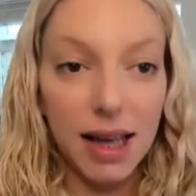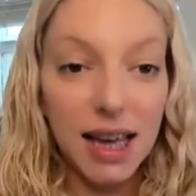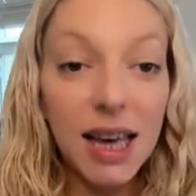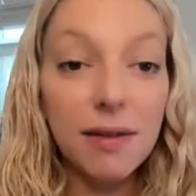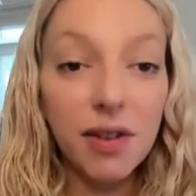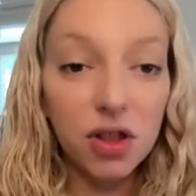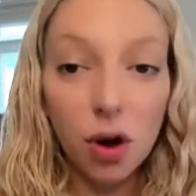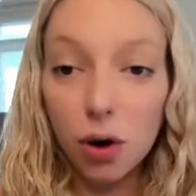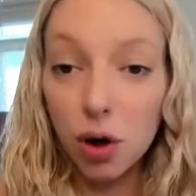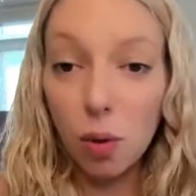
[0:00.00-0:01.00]
Even
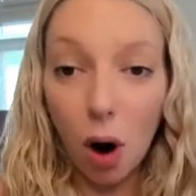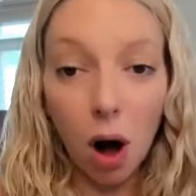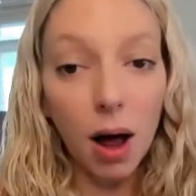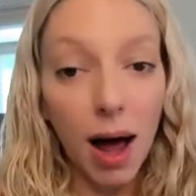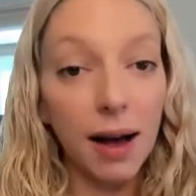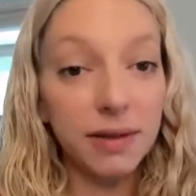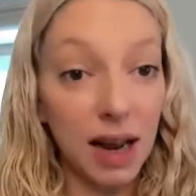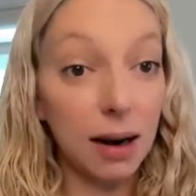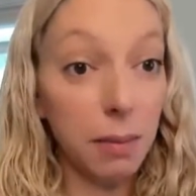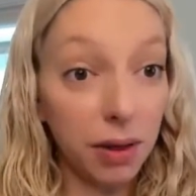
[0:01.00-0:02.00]
though you all have
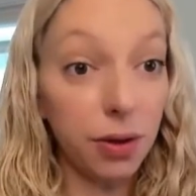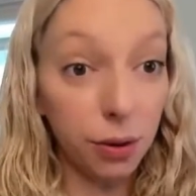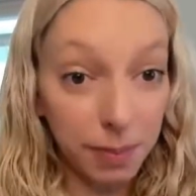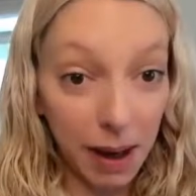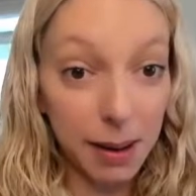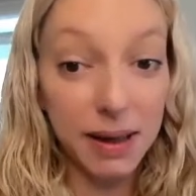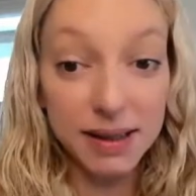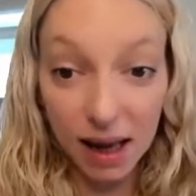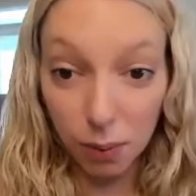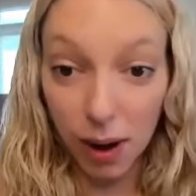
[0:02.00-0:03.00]
10-month-old
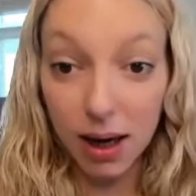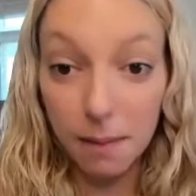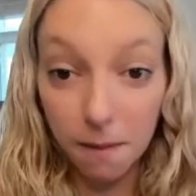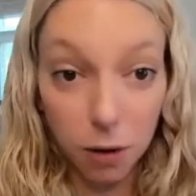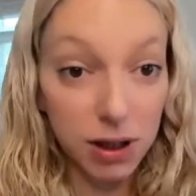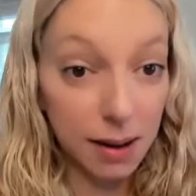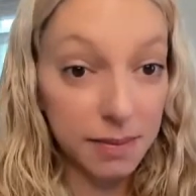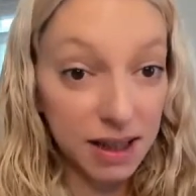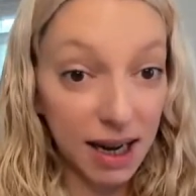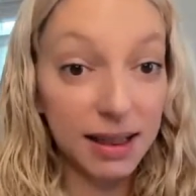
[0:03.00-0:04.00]
babies that wake up 4
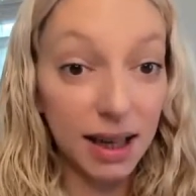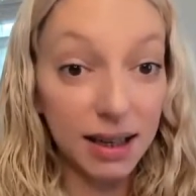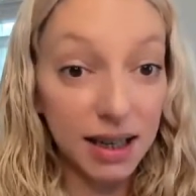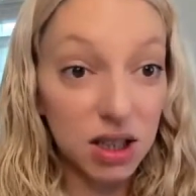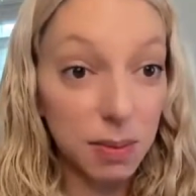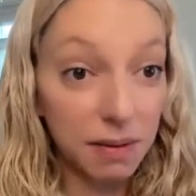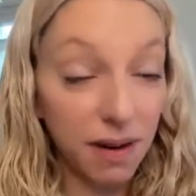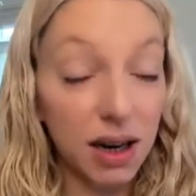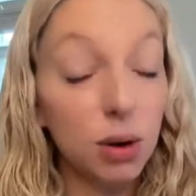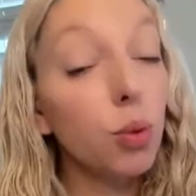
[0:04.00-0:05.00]
times a night that need to be
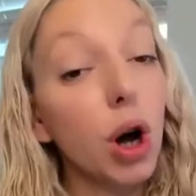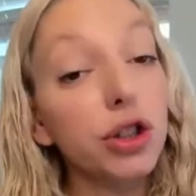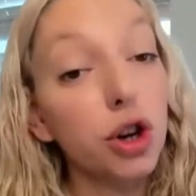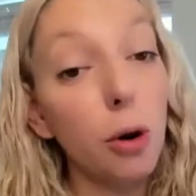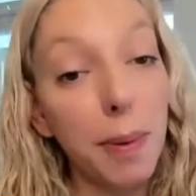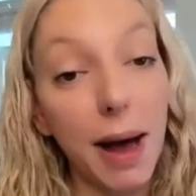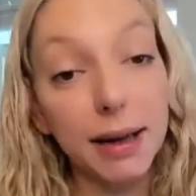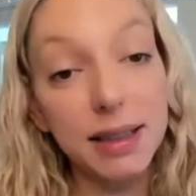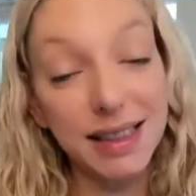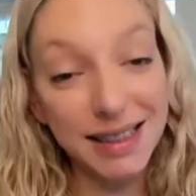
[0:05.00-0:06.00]
fed and rocked to go
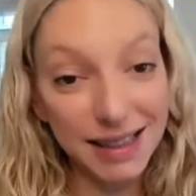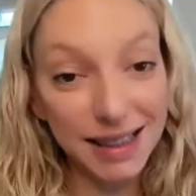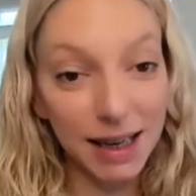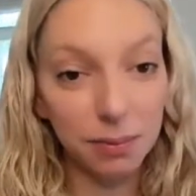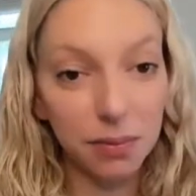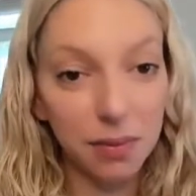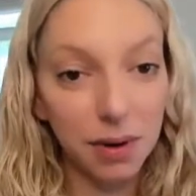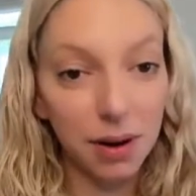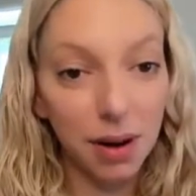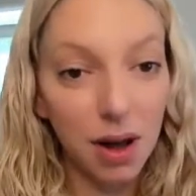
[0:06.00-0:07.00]
back to sleep,
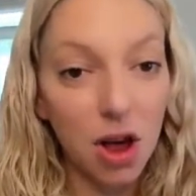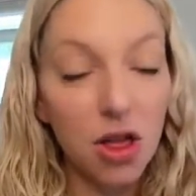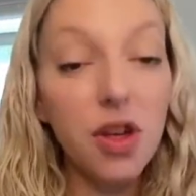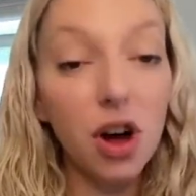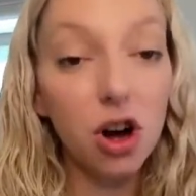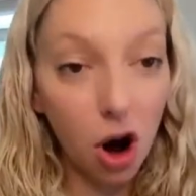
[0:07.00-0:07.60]
the